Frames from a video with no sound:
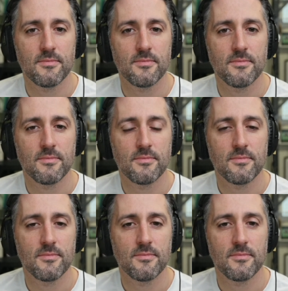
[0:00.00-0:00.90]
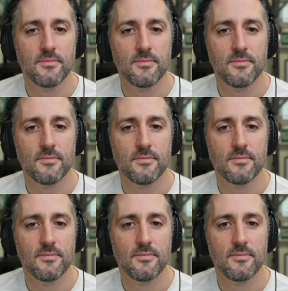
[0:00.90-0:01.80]

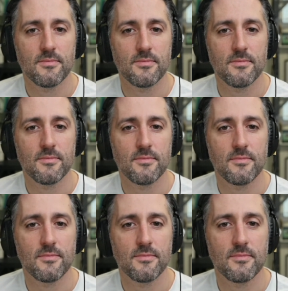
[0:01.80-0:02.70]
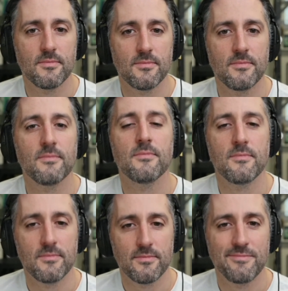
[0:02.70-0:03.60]

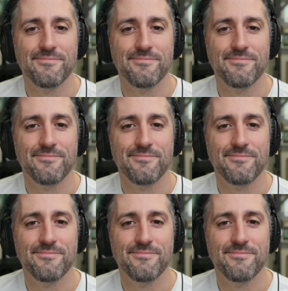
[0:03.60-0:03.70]
No words are spoken by the person on screen.